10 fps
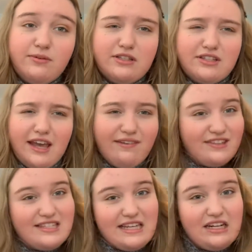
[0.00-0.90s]
which I
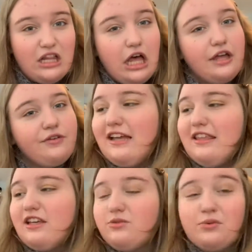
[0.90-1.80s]
haven't seen a lot. I
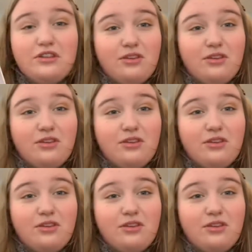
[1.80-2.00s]
think it's worth the